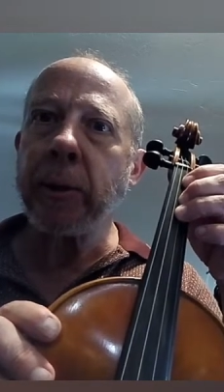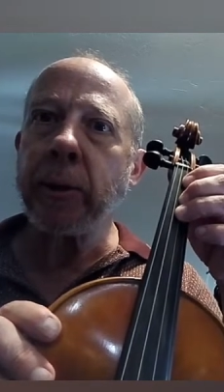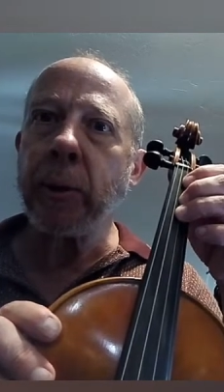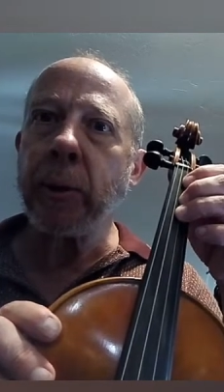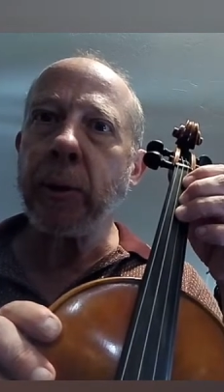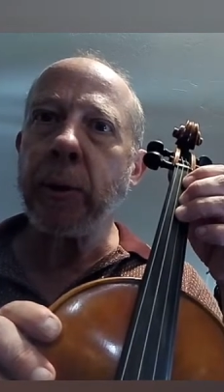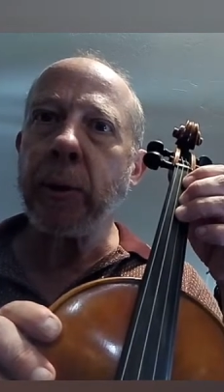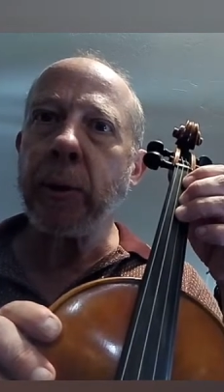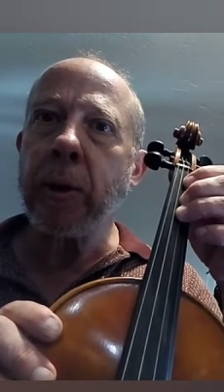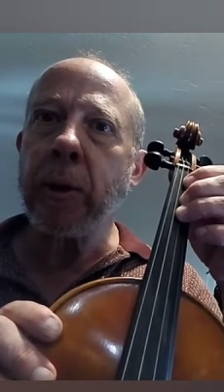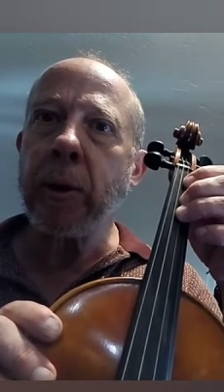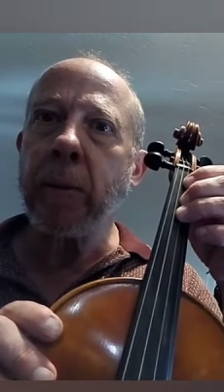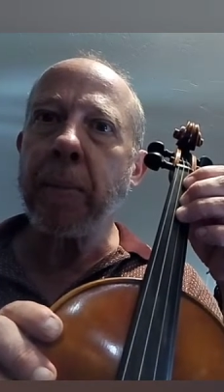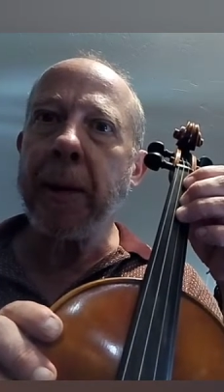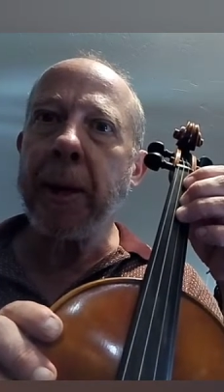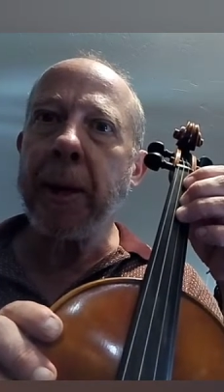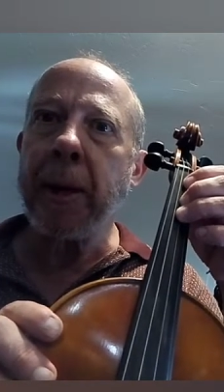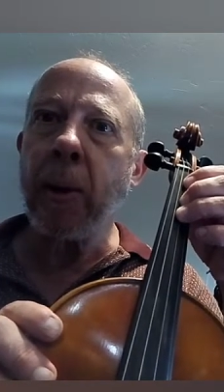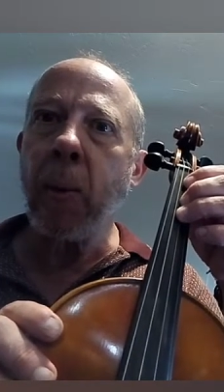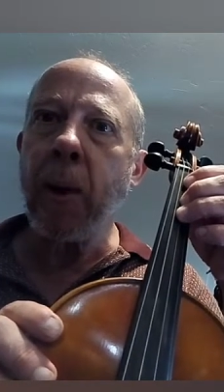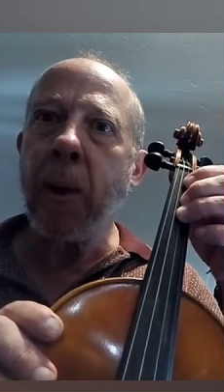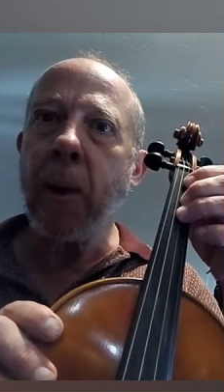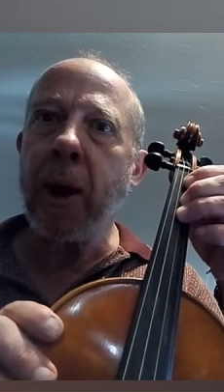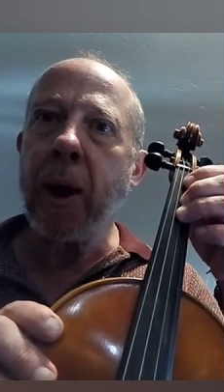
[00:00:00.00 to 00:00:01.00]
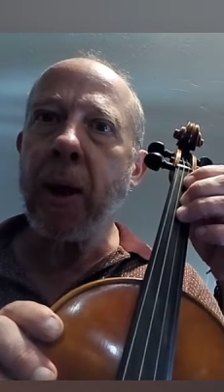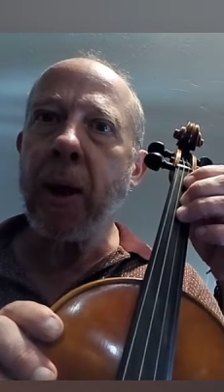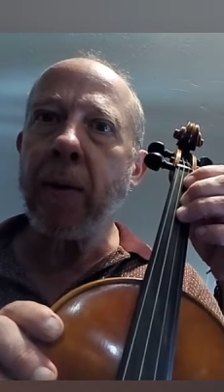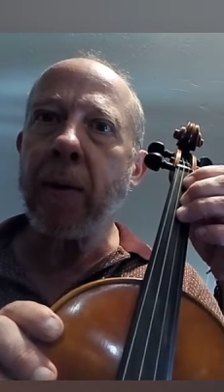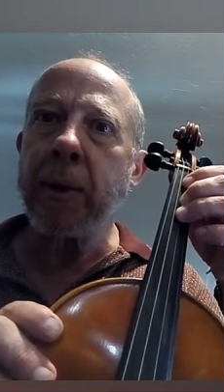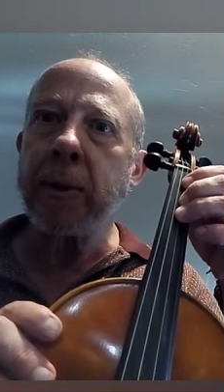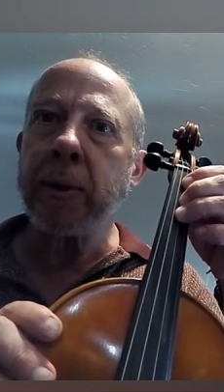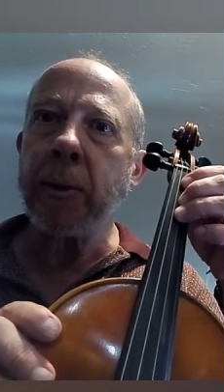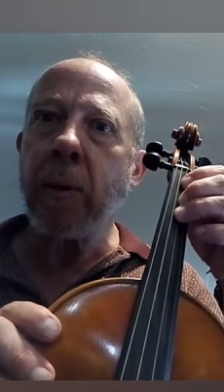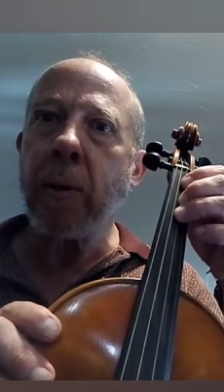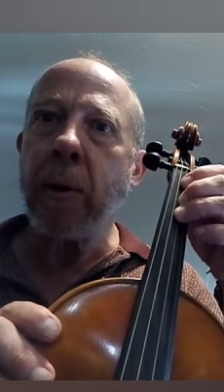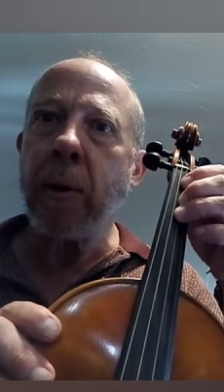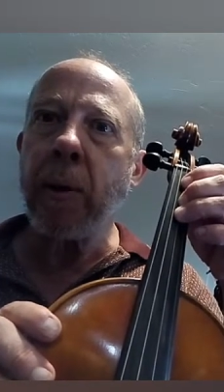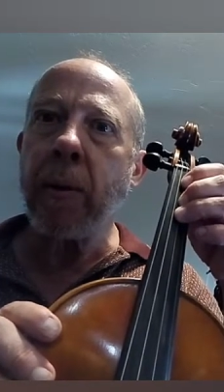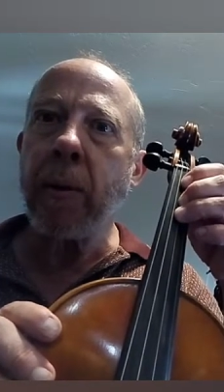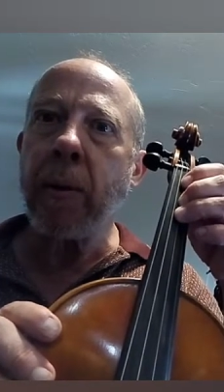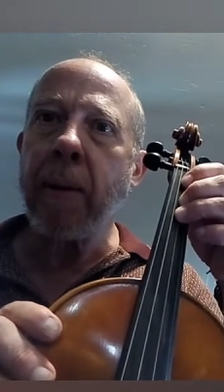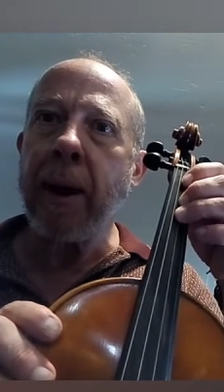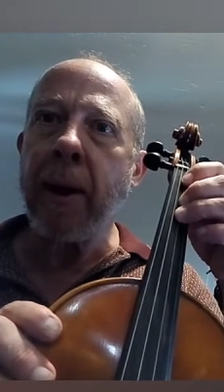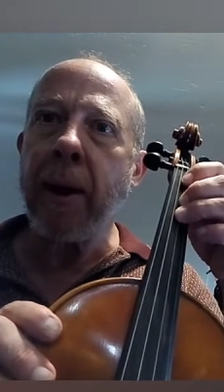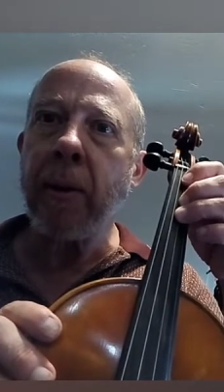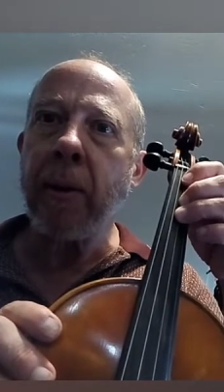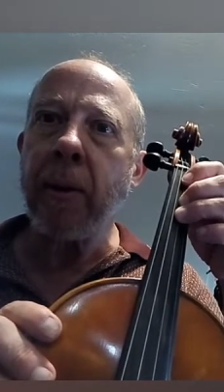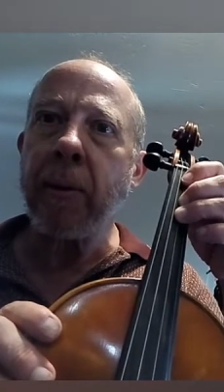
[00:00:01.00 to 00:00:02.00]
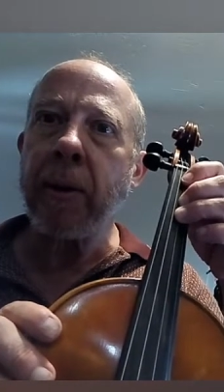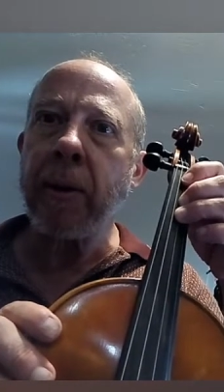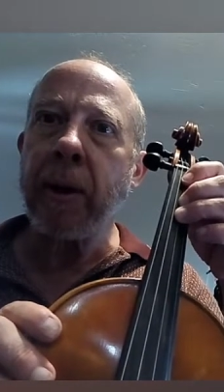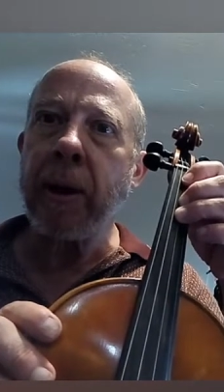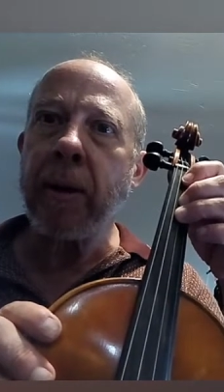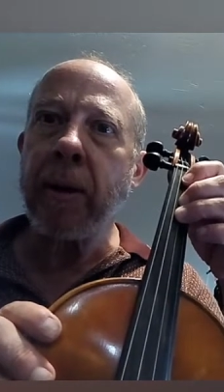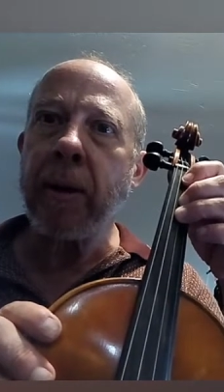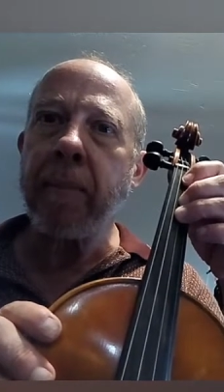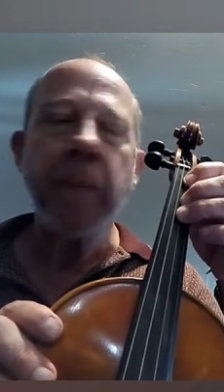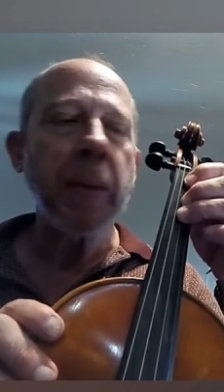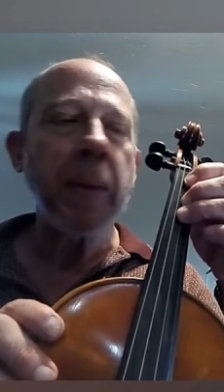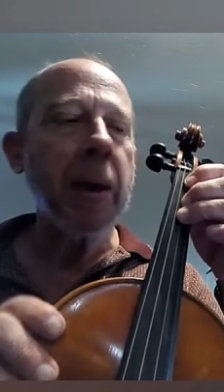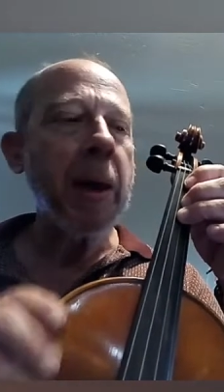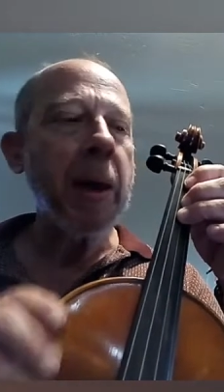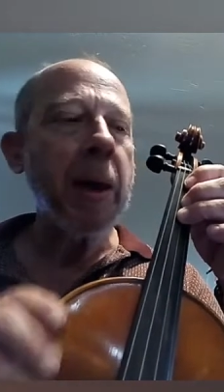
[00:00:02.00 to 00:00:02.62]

so you can be aware of what's going around them.